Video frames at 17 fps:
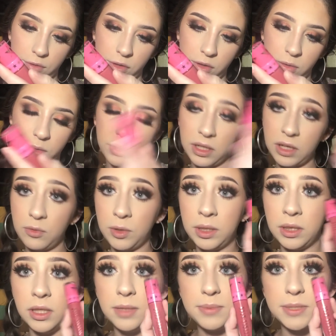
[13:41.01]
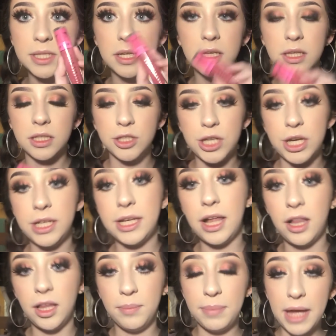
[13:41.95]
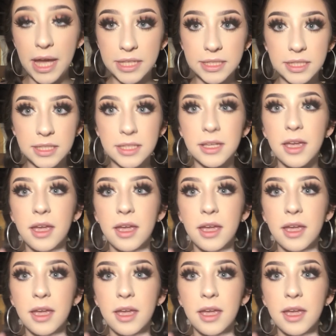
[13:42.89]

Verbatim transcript: Velour Liquid Lipstick in the shade Calabasas.